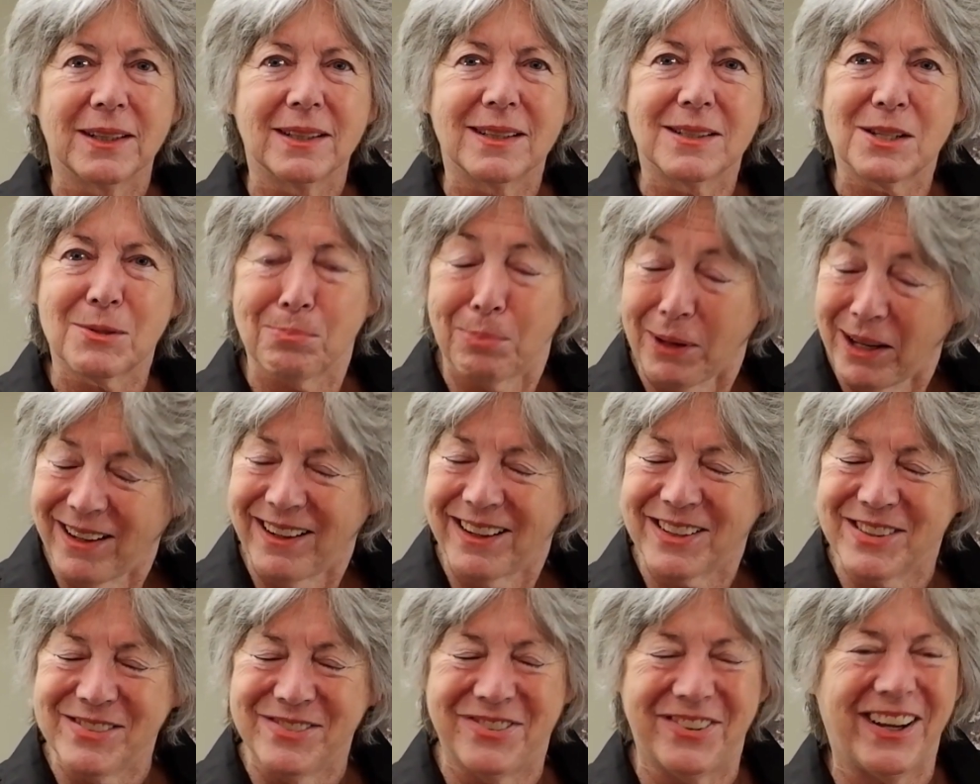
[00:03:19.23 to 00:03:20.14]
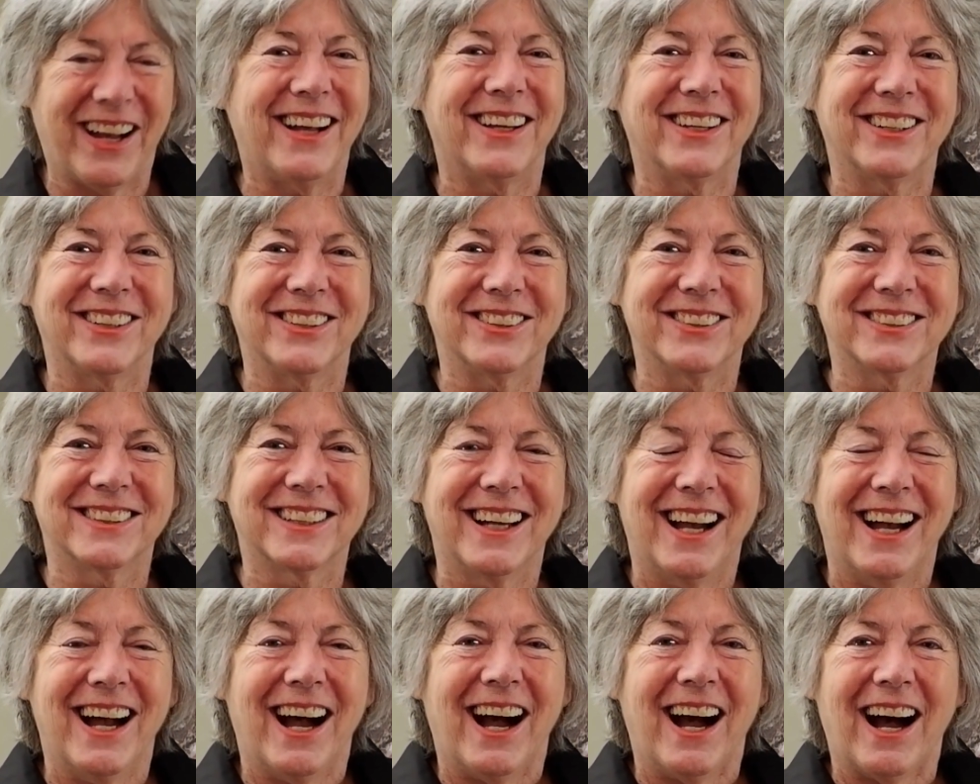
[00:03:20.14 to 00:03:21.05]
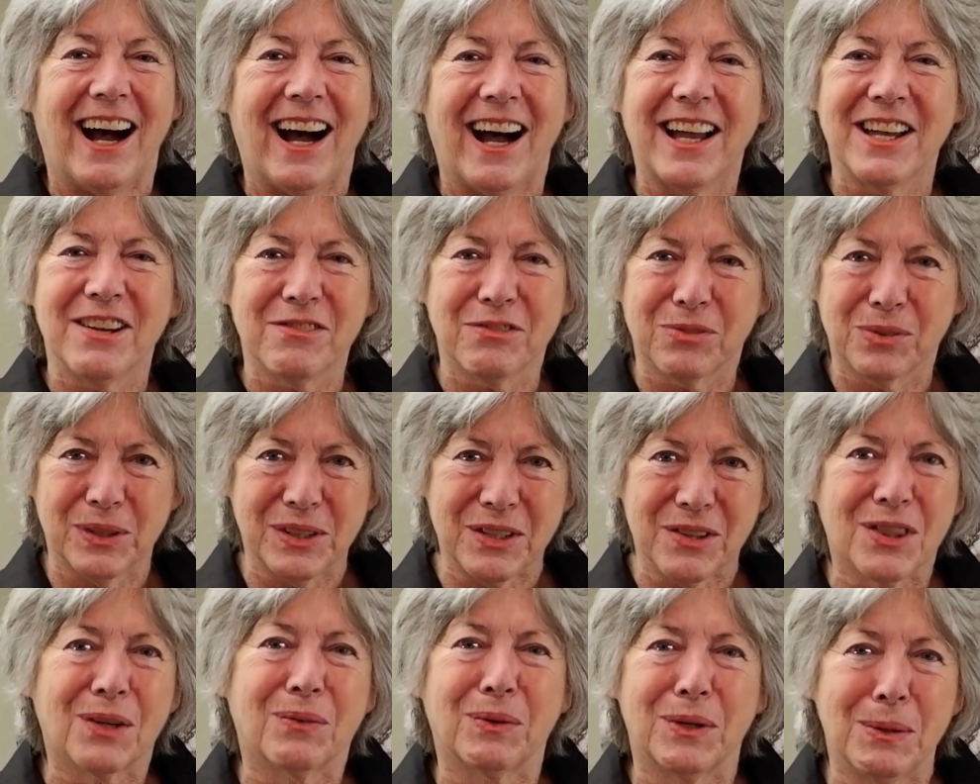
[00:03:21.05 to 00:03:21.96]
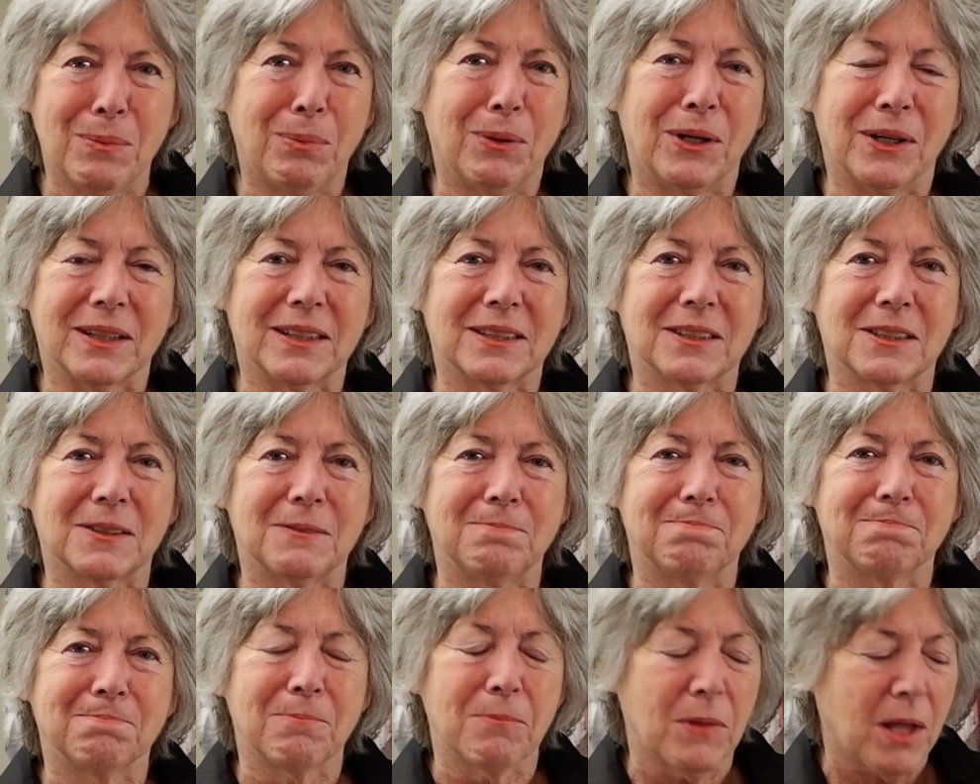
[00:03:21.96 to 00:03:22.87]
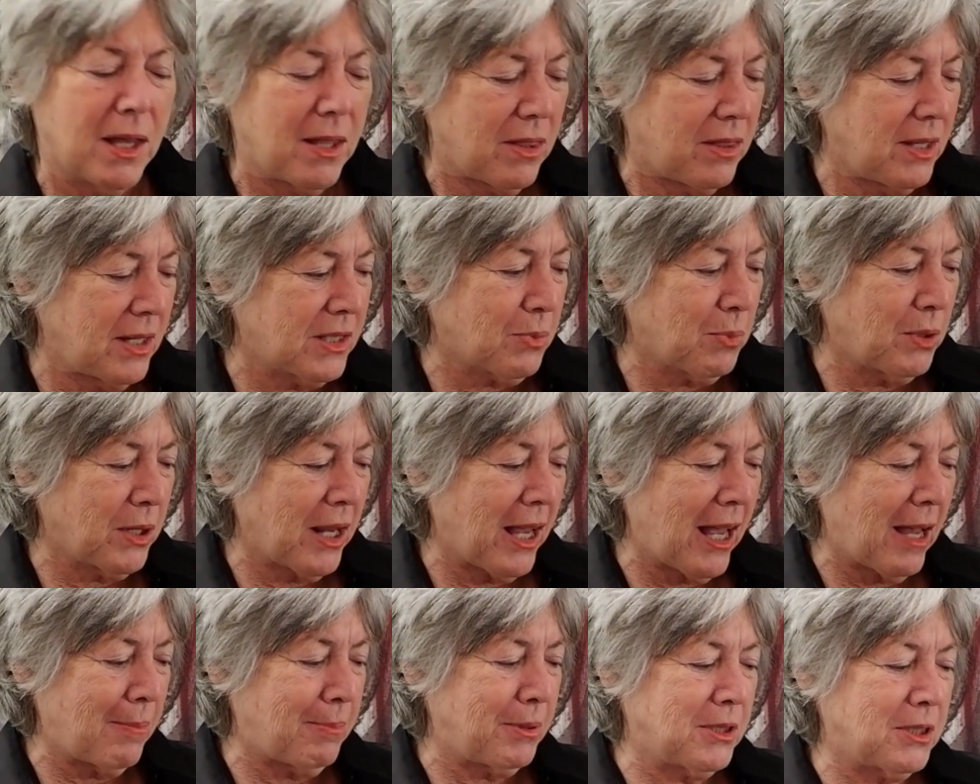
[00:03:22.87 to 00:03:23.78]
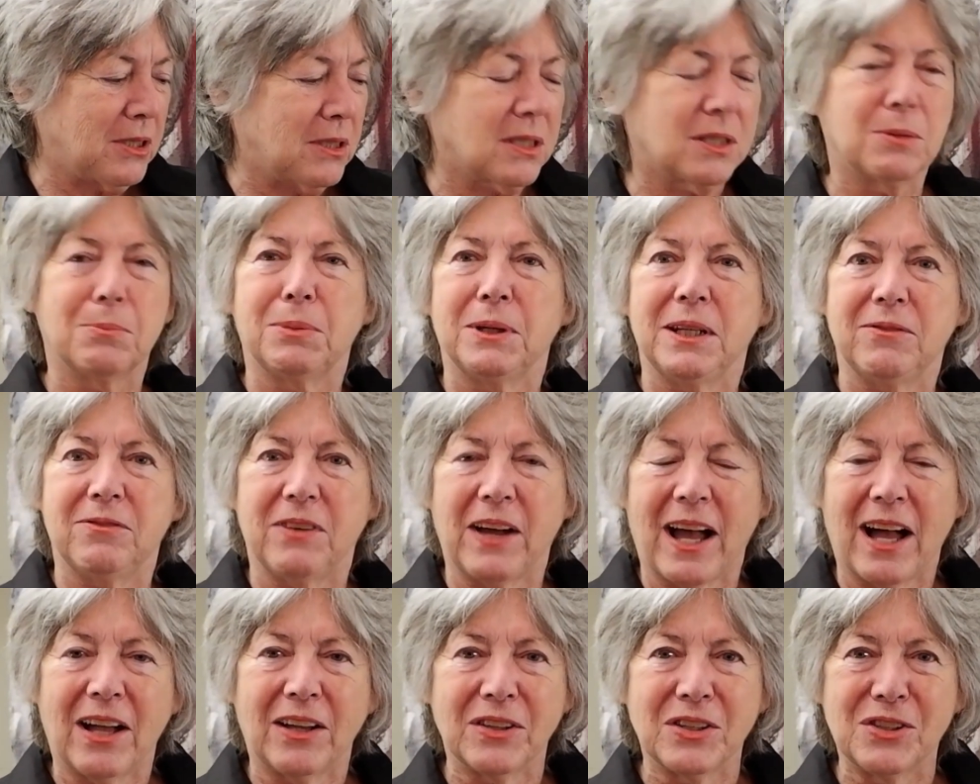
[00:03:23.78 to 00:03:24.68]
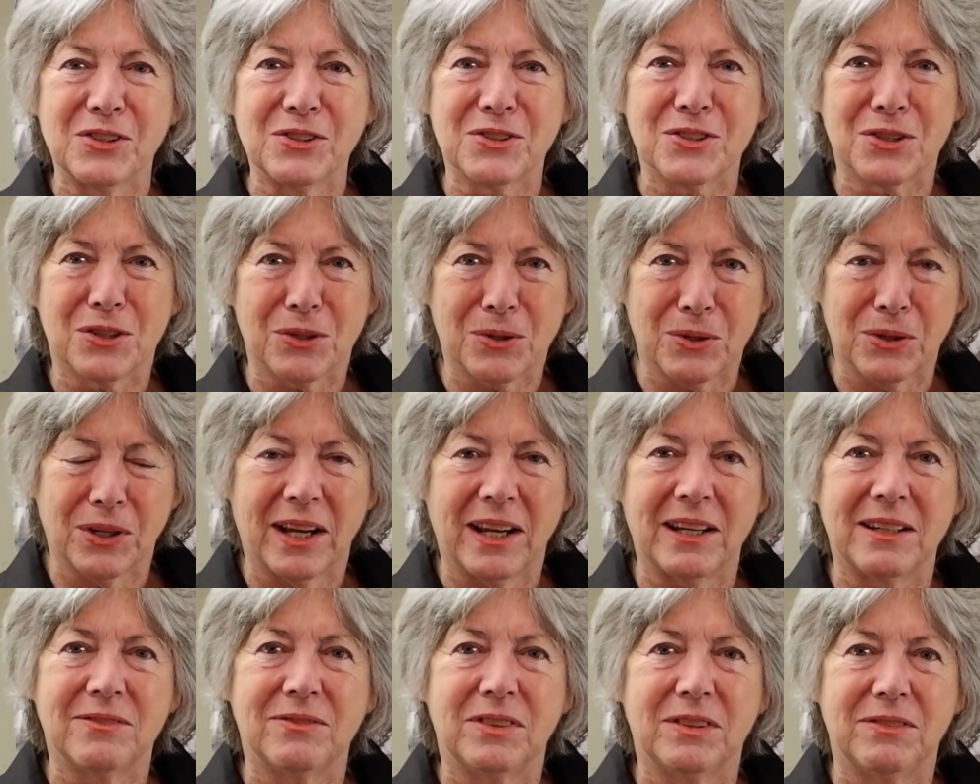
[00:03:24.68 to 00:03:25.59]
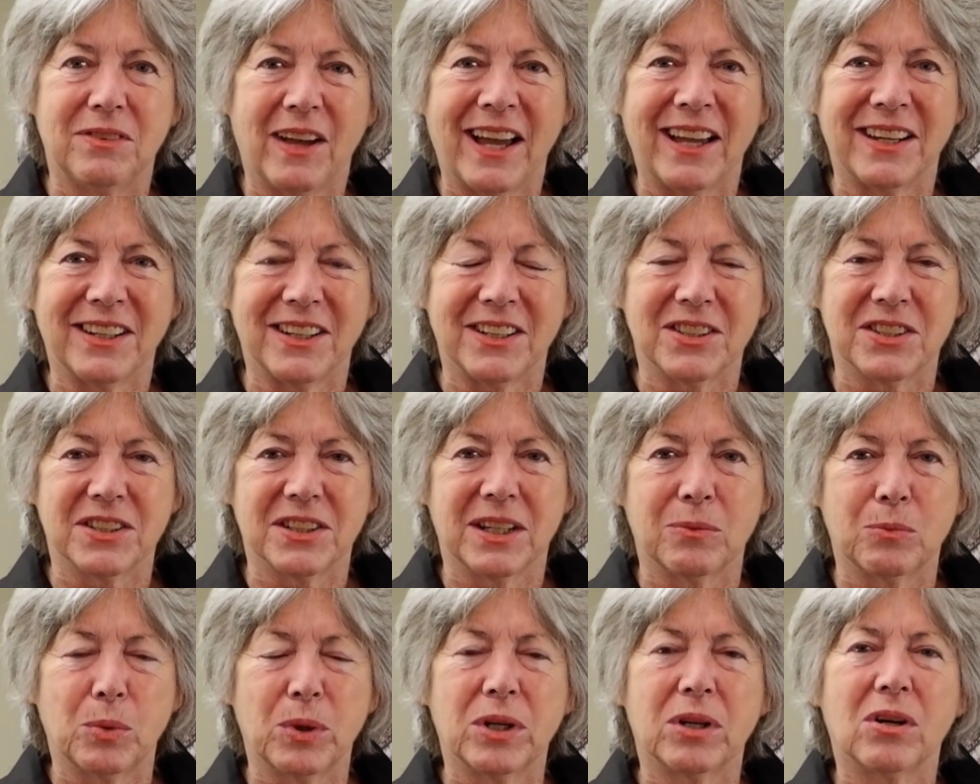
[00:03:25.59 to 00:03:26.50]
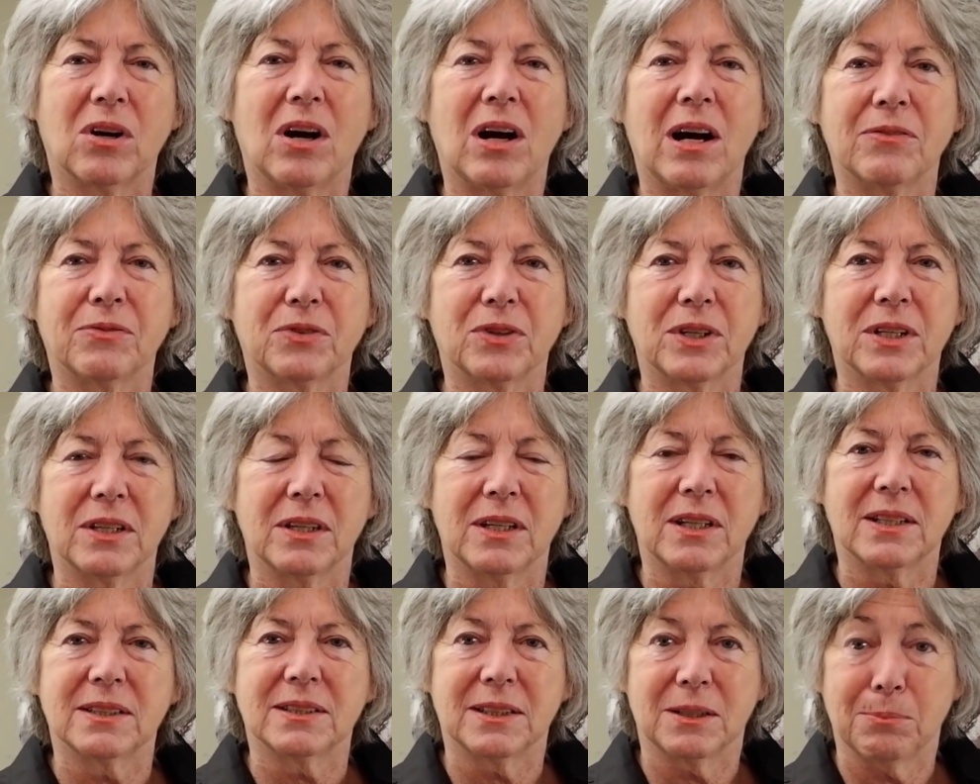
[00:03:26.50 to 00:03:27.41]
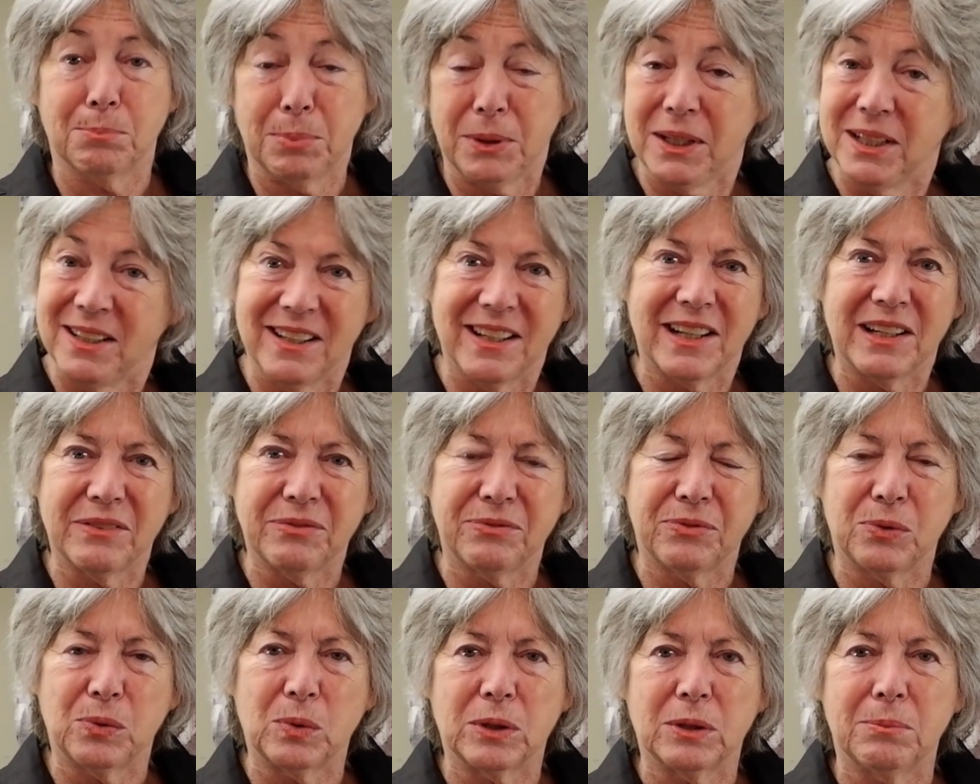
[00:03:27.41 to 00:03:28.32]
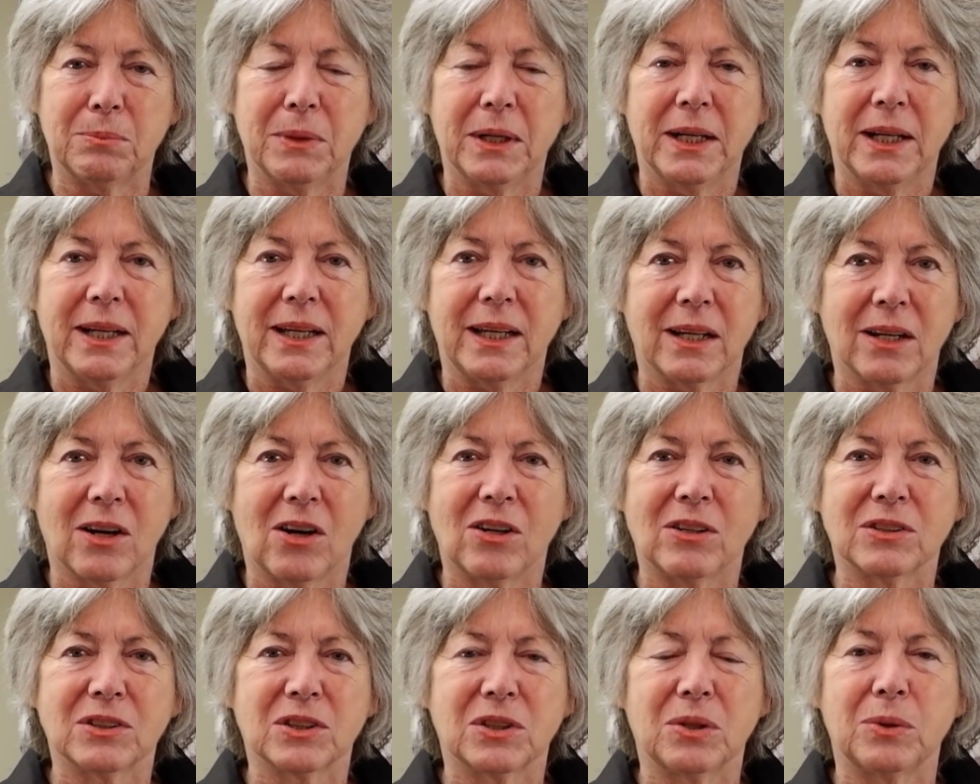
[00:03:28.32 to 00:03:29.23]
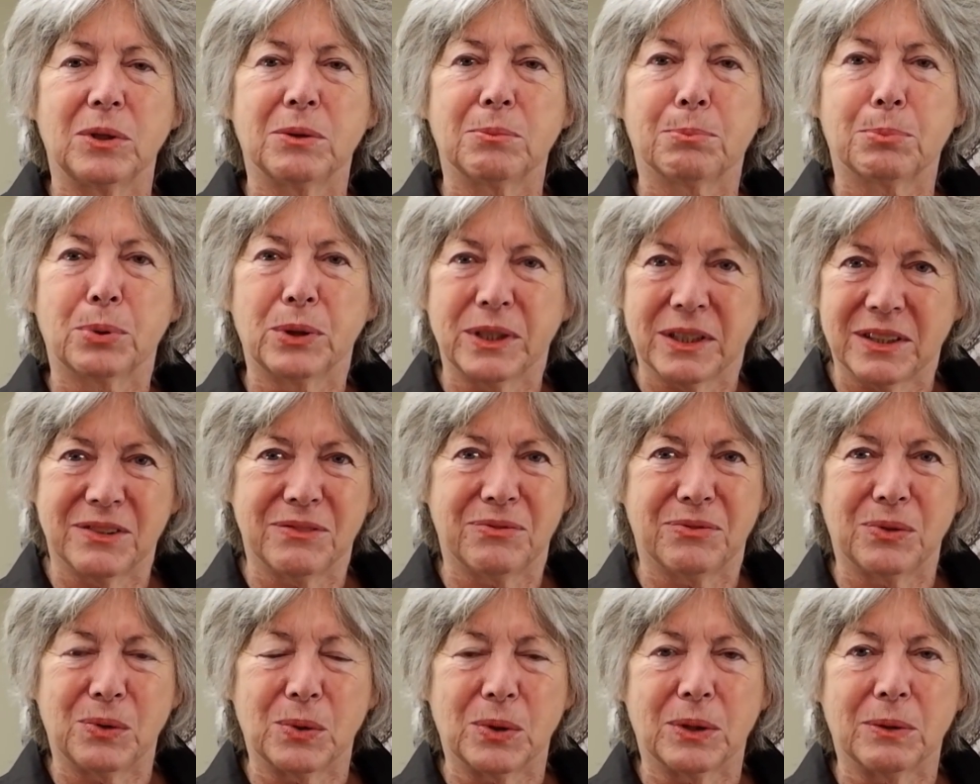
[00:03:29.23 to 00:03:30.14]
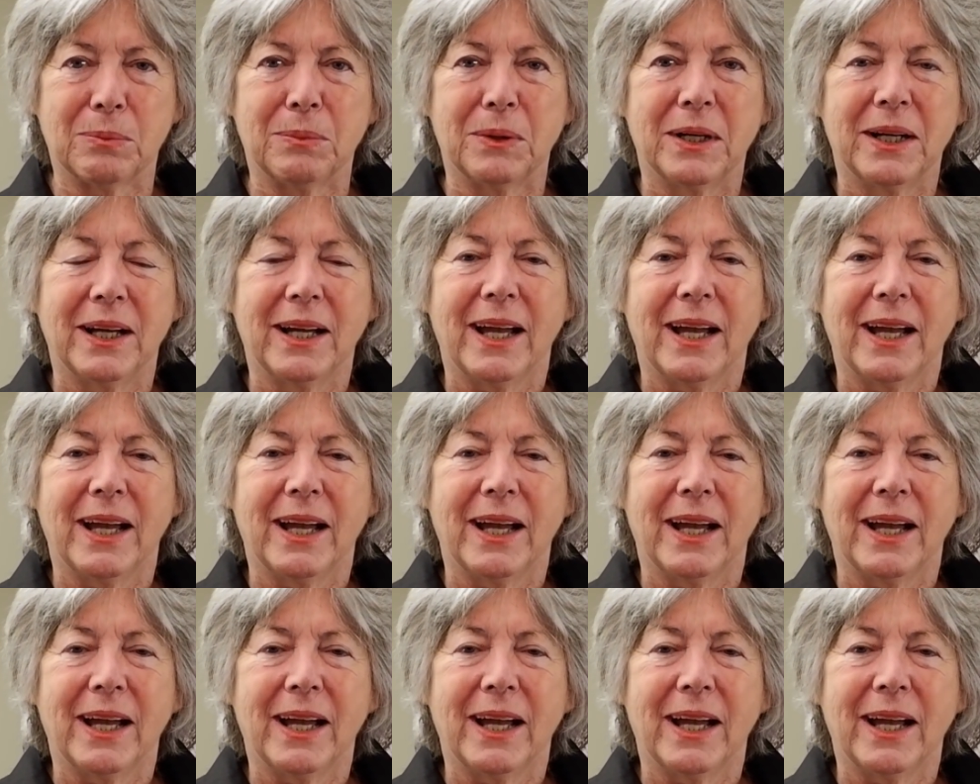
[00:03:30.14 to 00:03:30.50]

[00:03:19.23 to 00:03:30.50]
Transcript: Speaking of values, I have written 3 books. This one happens to be Values, the Creative Advantage, and we're offering this in PDF form and also in printed form.